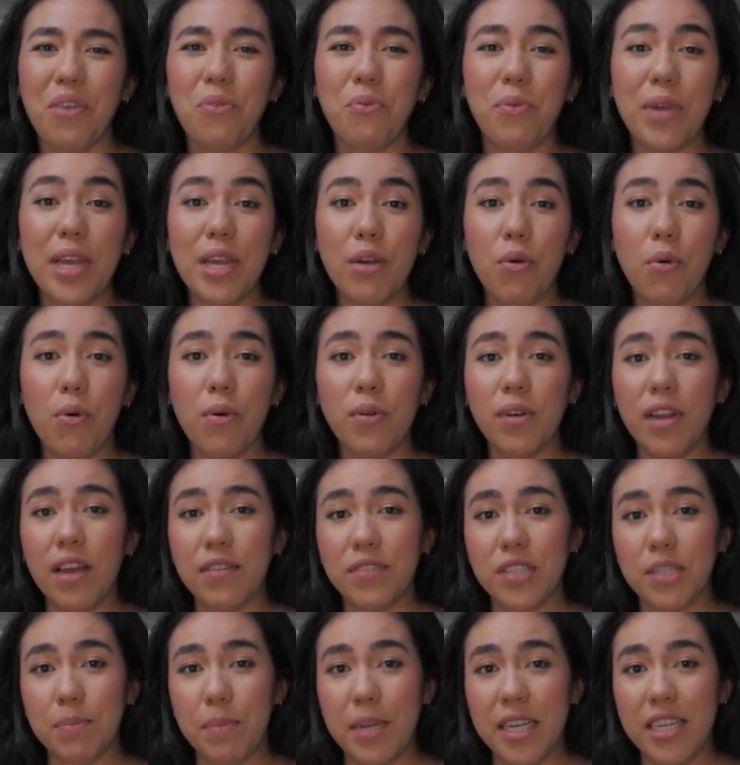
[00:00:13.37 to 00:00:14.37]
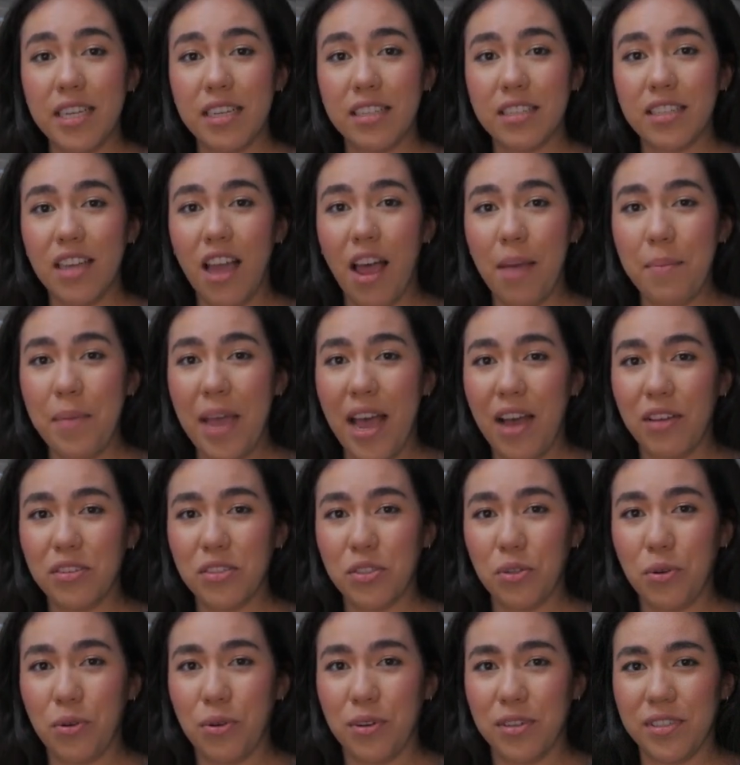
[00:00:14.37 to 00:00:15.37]
We all love spending time
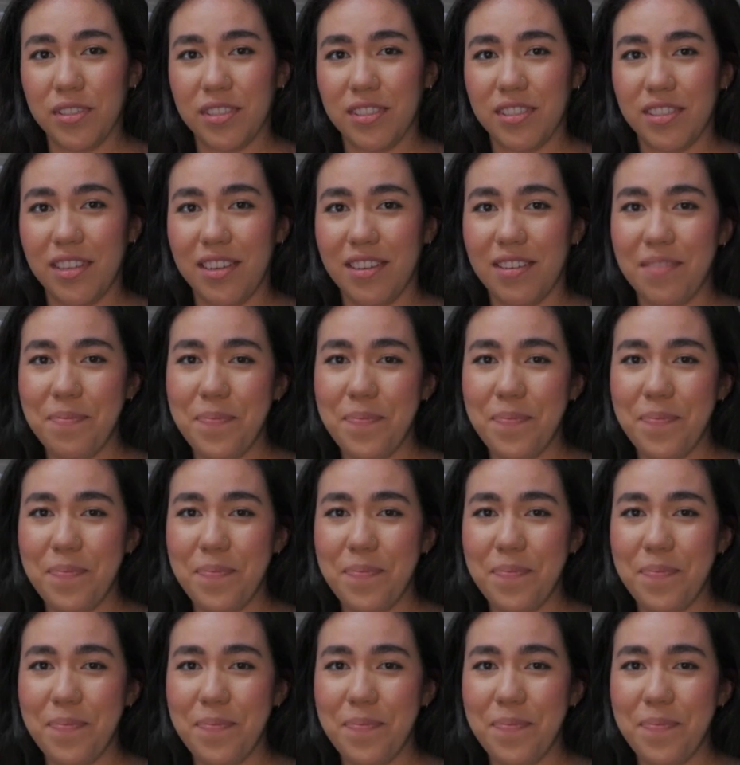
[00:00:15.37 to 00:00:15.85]
outdoors,